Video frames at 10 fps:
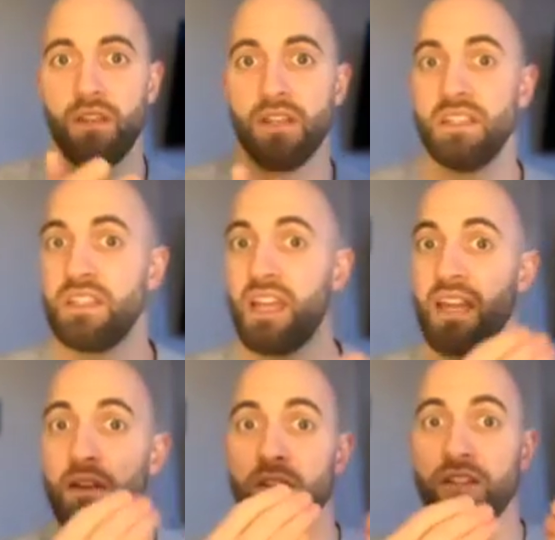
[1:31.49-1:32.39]
This is
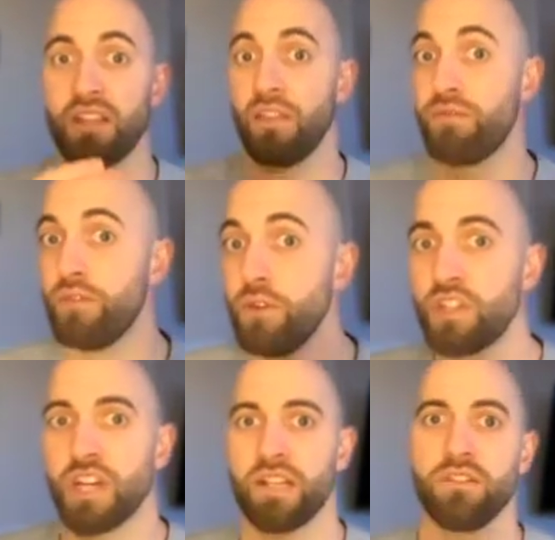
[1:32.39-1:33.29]
then sent through the
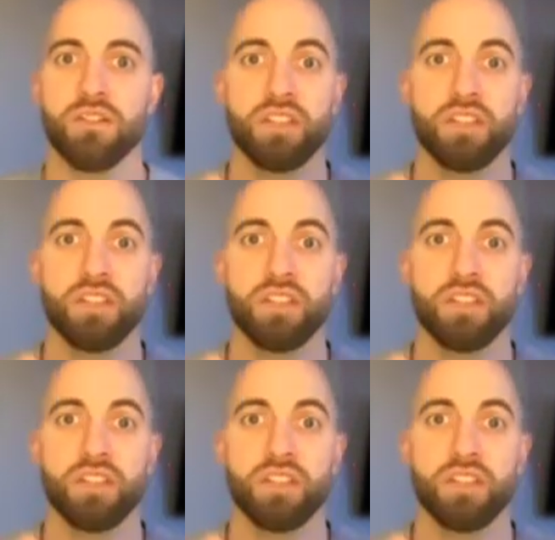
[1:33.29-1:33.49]
channel.